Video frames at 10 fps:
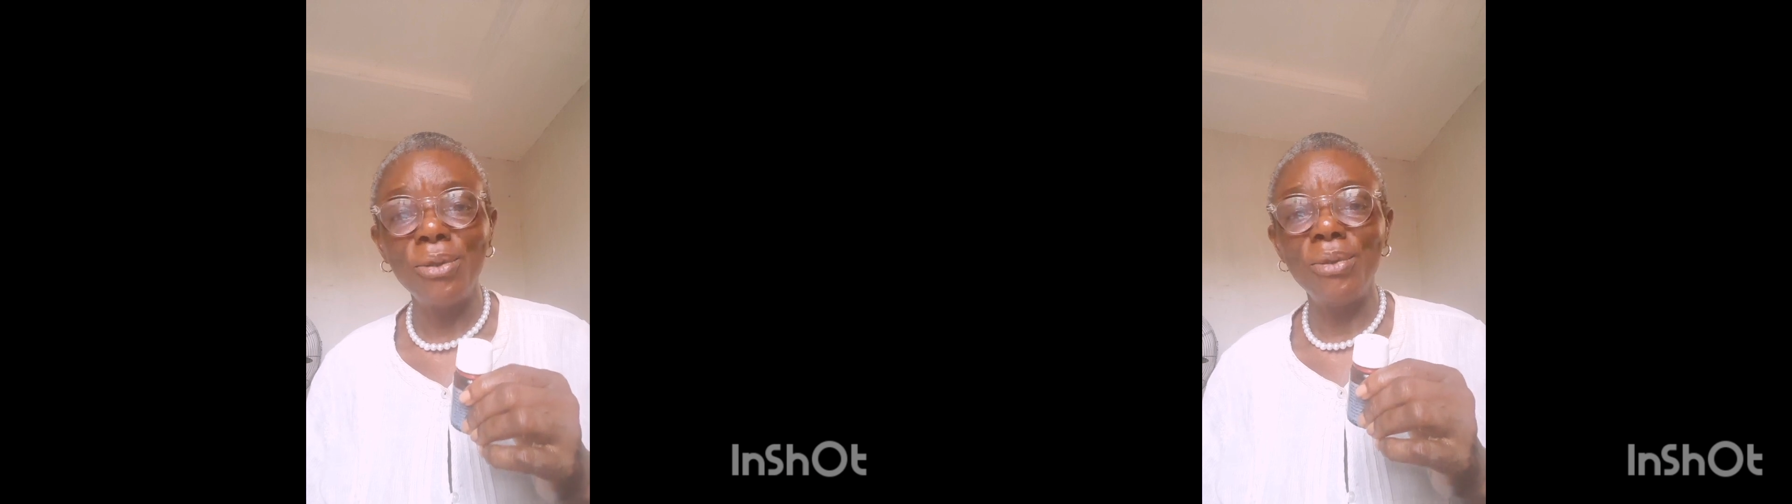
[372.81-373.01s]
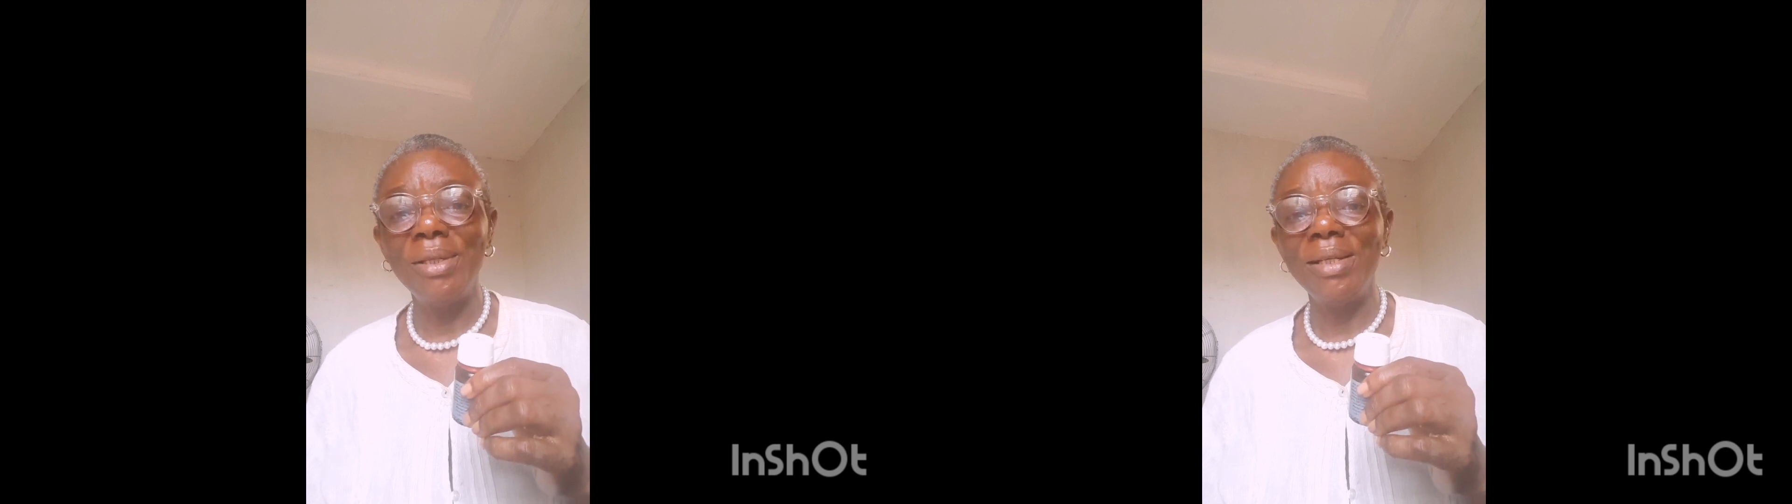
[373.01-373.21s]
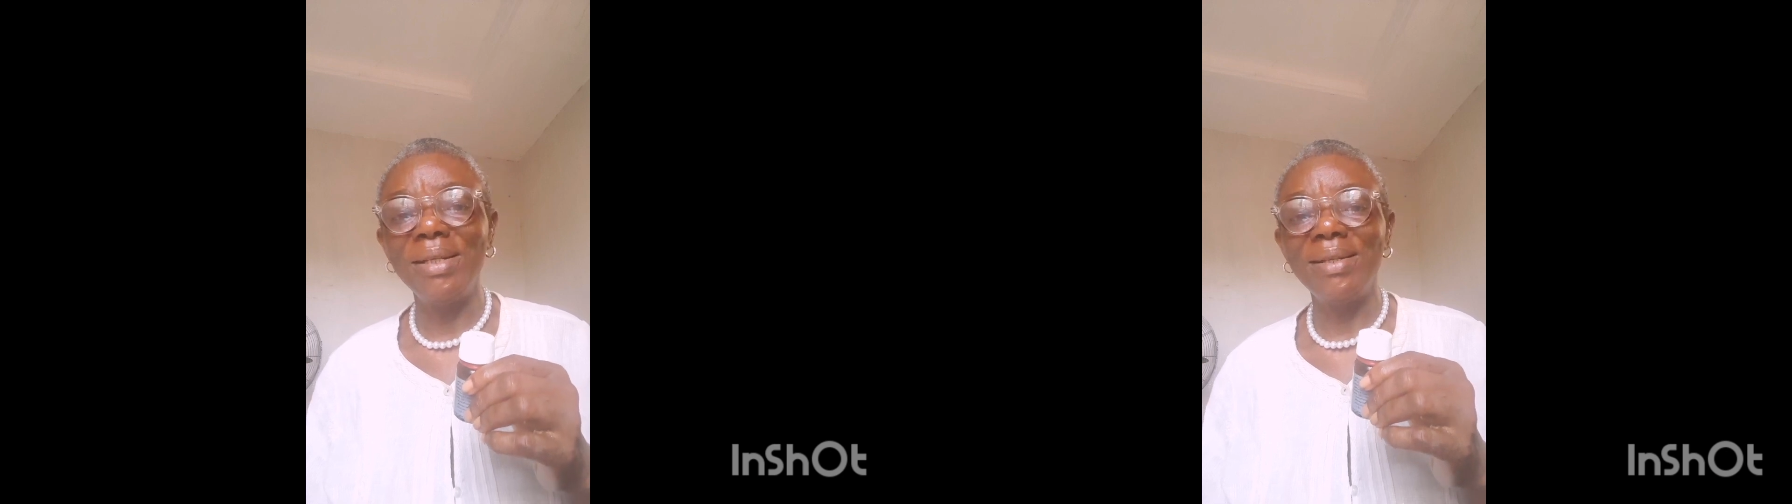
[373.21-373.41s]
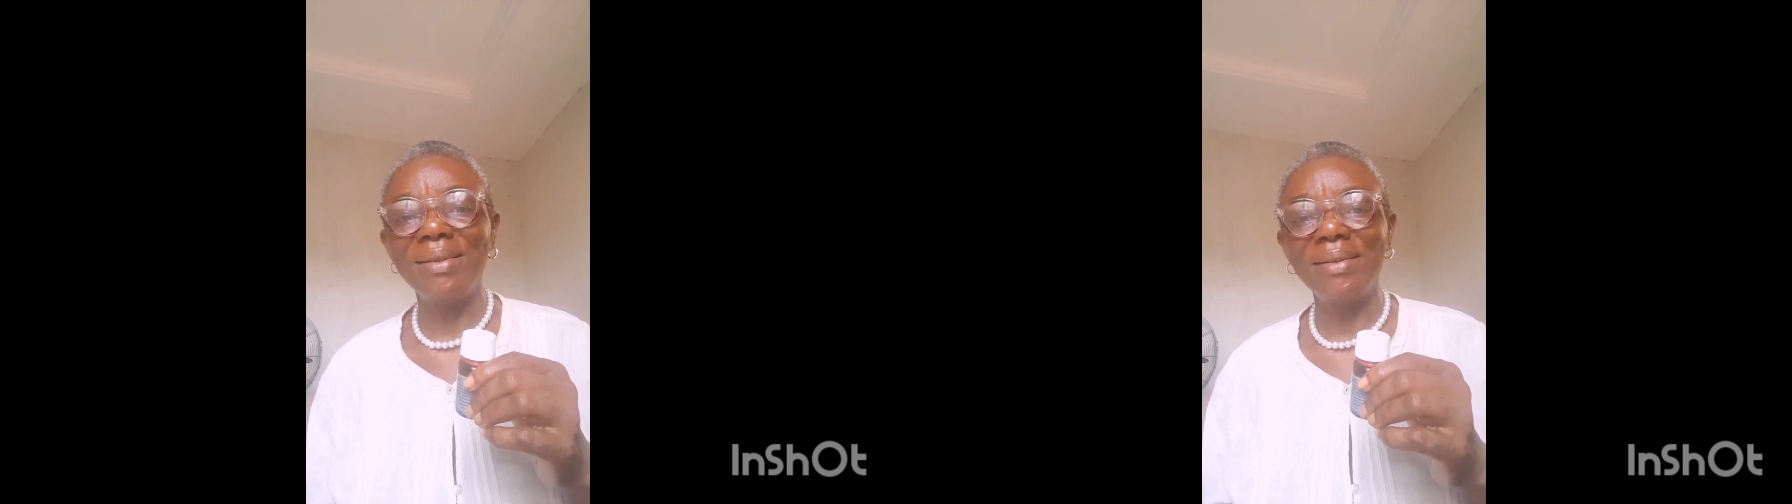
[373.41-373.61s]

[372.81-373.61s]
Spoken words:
you did.